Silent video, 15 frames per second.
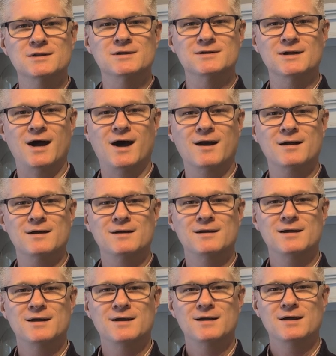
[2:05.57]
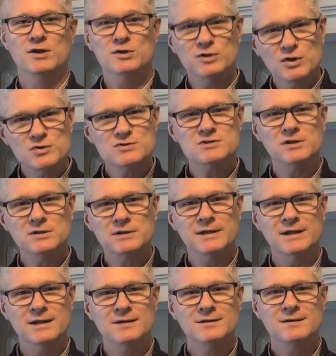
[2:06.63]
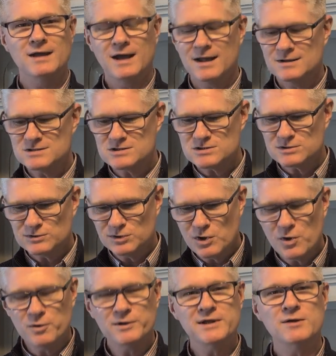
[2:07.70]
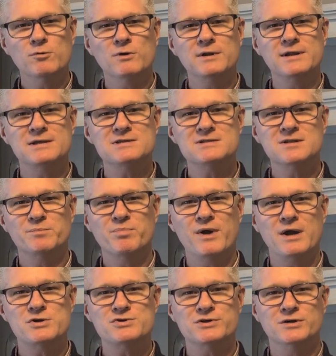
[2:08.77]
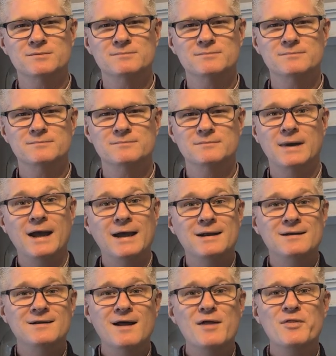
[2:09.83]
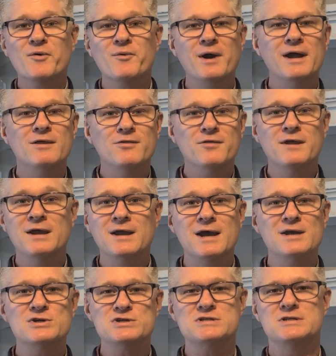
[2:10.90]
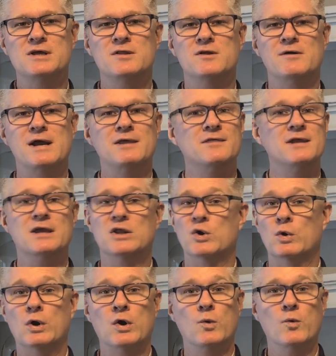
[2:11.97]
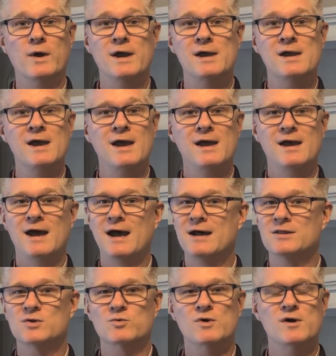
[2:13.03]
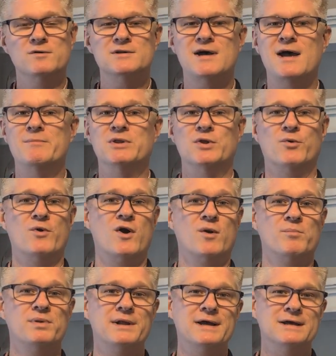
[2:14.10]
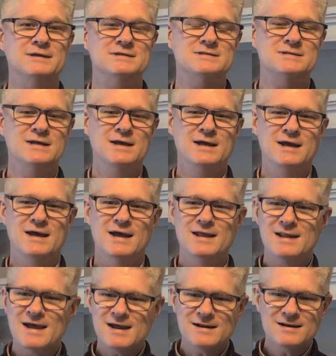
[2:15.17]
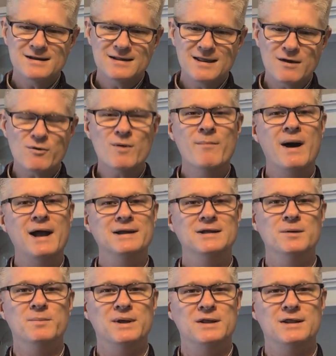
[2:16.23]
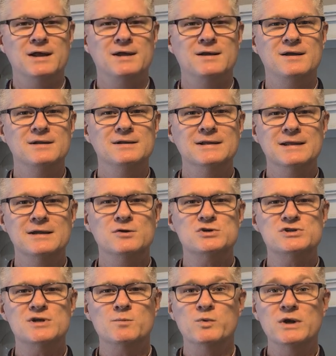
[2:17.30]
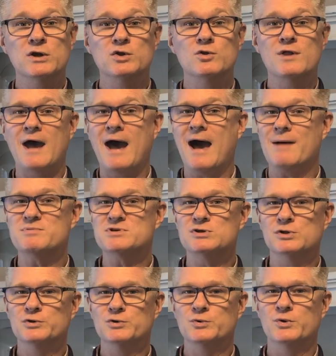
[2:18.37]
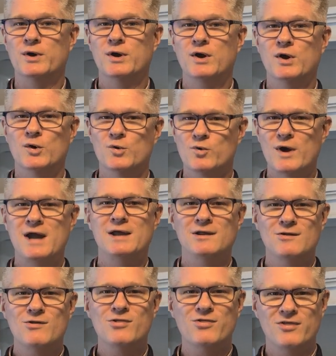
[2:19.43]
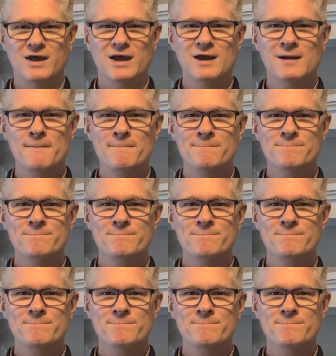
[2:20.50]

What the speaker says: the dock, close the lid, and slowly release the pressure. I had done the right thing. I just done the right thing in the wrong way, at the wrong time, in the wrong place. And that reminded me that in leadership, we could do the absolute right thing,